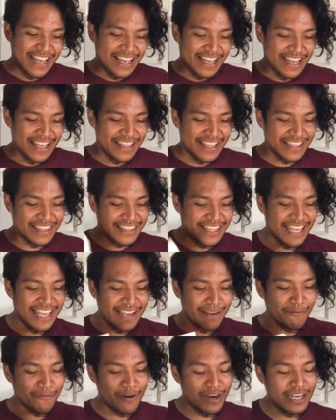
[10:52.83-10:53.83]
And the
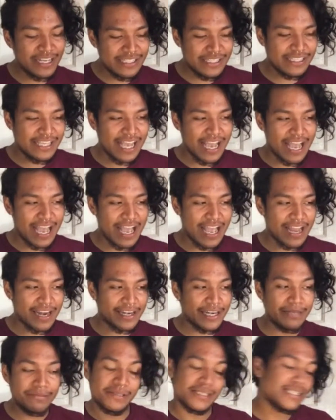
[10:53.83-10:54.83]
thing was that
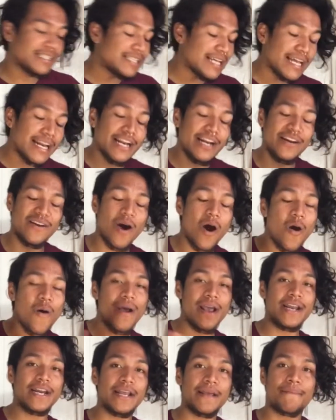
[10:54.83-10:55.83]
Nipsey didn't know
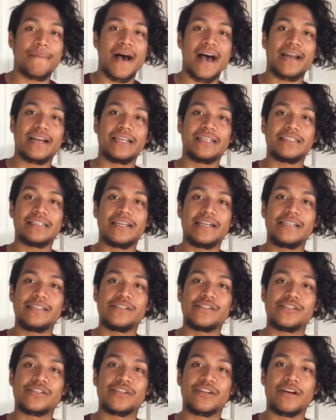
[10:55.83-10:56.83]
anybody in the
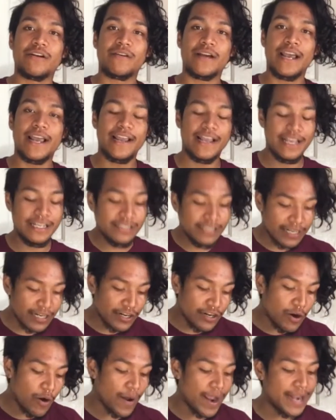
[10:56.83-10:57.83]
industry, okay? He didn't
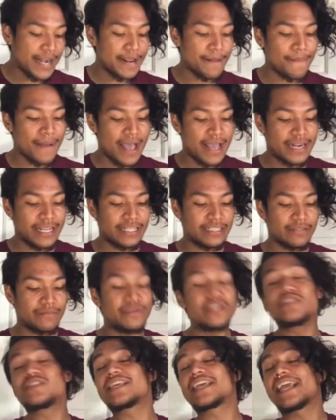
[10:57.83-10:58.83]
know anybody in the
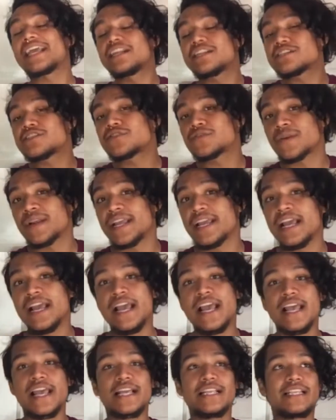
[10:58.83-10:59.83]
music industry.
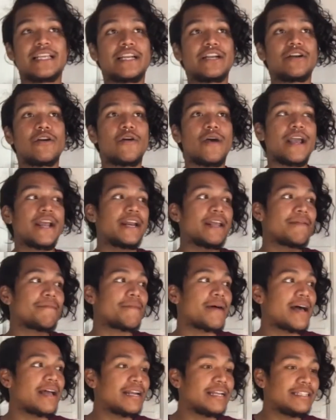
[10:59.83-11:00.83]
He didn't know
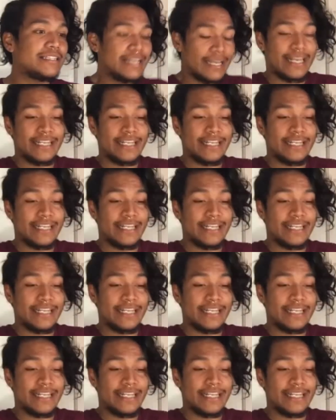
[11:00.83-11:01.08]
anybody in the